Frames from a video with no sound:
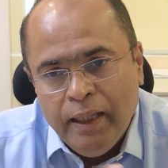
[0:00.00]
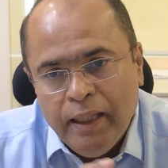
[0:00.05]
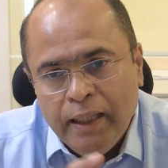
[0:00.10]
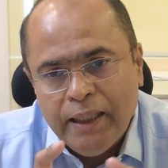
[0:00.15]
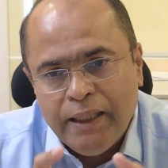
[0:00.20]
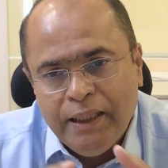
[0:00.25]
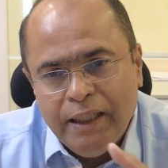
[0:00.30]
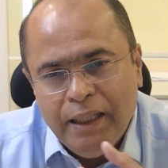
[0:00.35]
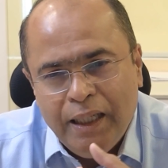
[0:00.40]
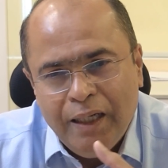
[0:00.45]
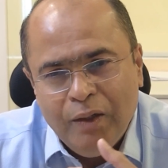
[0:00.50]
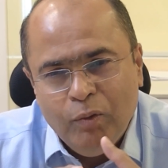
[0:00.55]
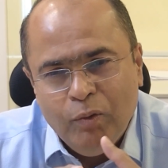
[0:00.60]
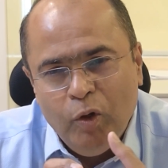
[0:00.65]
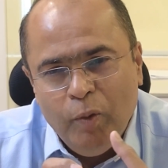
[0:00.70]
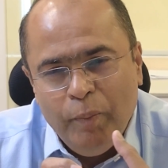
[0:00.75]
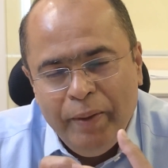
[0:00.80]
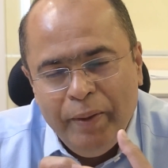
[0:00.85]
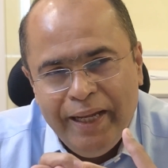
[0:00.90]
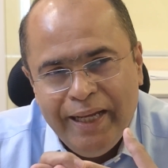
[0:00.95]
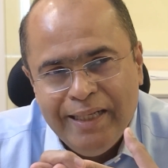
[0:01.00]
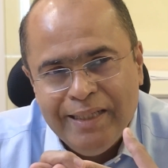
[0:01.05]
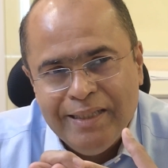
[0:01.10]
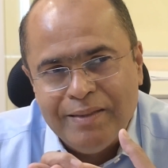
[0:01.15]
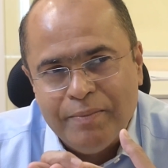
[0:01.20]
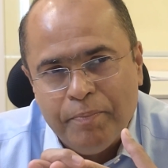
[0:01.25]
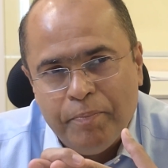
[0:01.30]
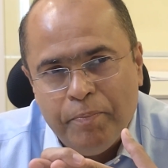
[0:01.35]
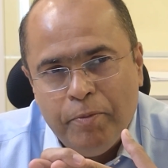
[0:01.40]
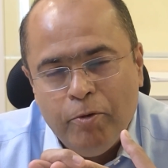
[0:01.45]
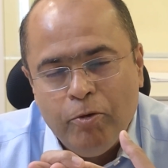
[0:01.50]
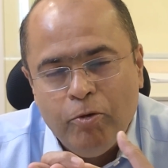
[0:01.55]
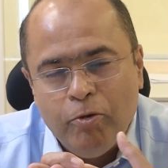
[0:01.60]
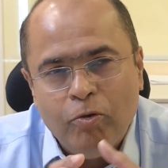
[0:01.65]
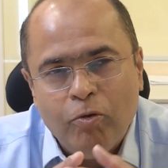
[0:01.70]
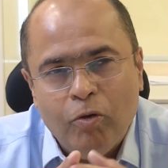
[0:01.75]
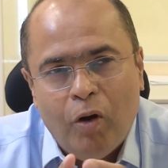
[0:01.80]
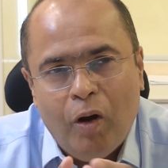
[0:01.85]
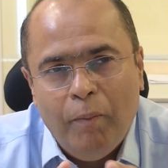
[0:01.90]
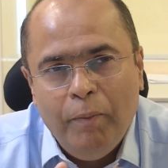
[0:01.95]
The third would be is
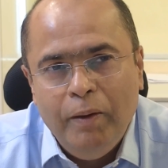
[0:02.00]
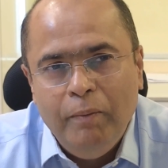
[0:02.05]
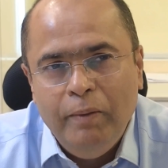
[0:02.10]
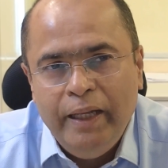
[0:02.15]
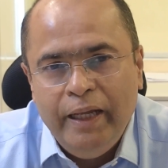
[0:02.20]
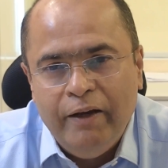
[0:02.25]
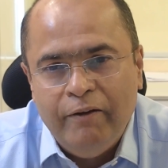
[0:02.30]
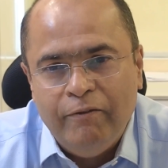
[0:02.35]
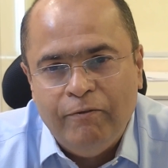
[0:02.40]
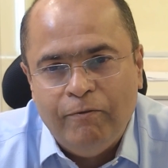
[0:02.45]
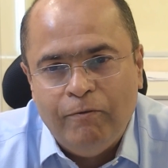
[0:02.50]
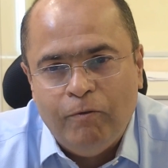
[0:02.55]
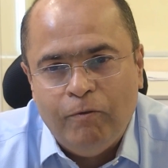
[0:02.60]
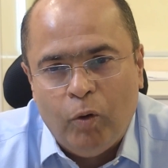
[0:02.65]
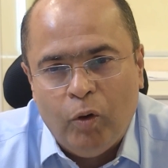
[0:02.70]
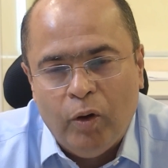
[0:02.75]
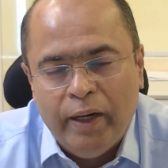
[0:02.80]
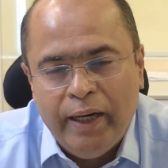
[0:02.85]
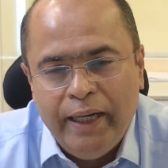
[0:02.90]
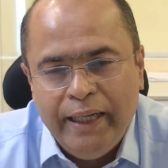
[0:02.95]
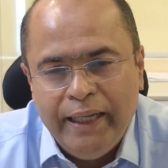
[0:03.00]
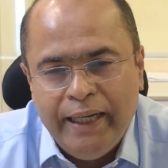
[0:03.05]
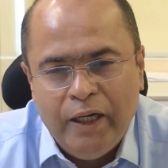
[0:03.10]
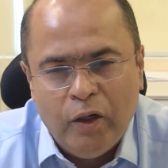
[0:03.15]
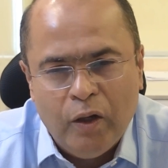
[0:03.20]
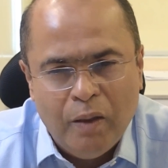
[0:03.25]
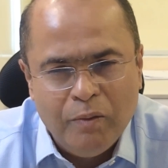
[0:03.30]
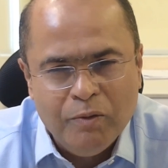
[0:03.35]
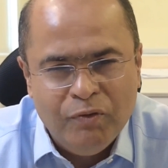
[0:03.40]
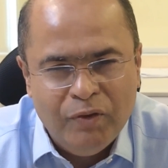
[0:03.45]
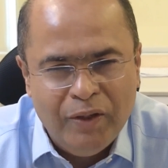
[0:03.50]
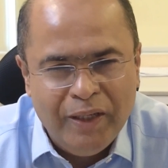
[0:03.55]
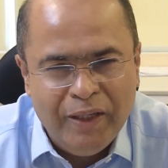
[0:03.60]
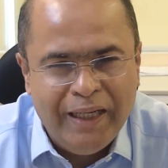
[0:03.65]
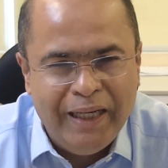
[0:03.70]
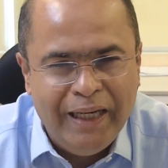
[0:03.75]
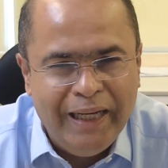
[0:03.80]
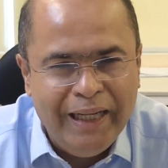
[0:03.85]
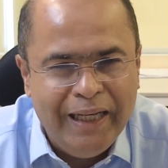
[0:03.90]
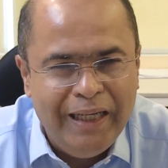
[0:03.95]
probably avoid GitOps for
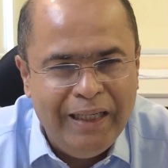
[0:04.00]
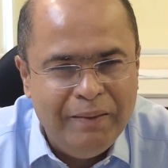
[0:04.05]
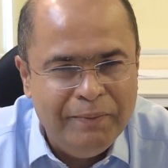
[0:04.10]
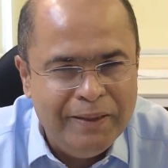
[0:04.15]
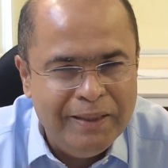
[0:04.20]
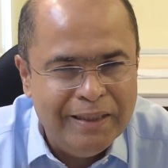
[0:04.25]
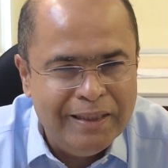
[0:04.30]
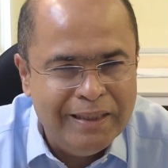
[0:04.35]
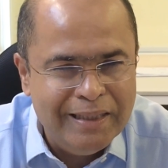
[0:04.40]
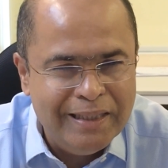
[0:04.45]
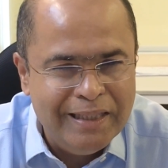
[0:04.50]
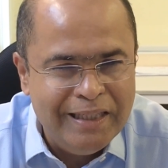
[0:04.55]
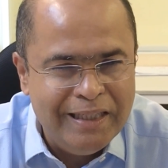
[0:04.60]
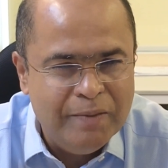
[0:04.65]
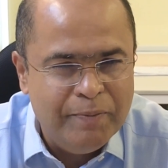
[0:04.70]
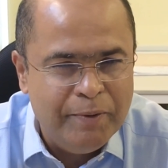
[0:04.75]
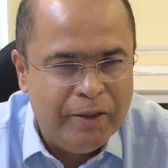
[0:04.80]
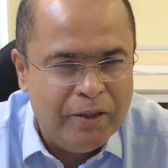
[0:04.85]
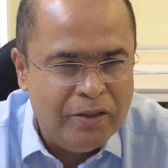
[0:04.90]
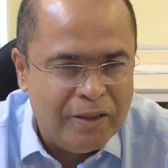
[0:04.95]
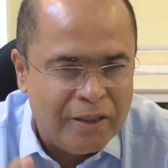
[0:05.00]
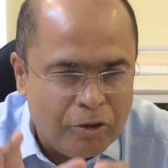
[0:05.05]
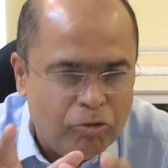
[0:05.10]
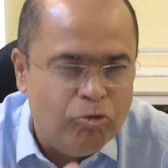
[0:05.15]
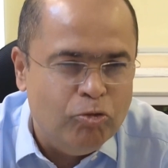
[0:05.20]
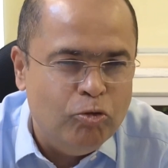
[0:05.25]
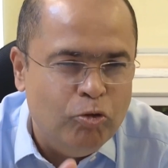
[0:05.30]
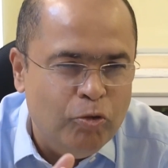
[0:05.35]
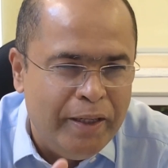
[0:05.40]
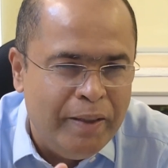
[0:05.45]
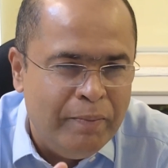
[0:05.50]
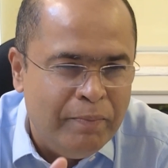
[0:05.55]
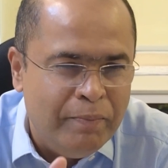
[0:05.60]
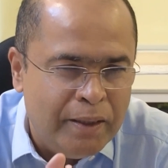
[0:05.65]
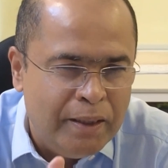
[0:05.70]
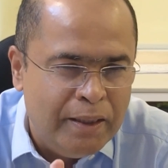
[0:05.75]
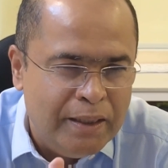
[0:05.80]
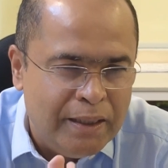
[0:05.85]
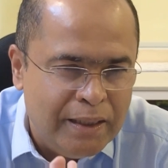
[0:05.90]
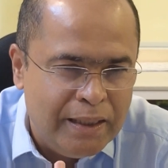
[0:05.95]
critical emergencies, because in a true
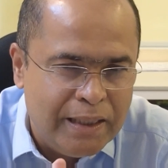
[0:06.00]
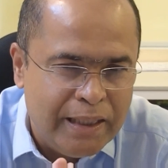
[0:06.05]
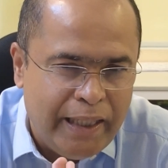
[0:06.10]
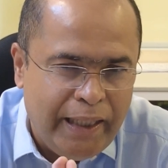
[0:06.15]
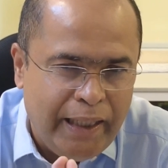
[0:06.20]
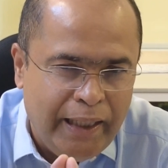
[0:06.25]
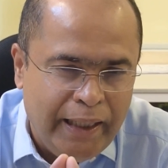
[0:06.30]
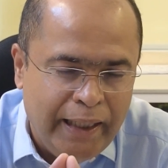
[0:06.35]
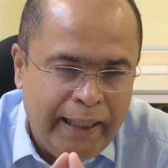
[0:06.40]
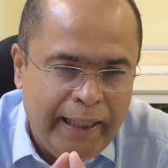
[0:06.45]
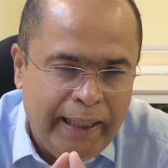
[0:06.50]
emergency,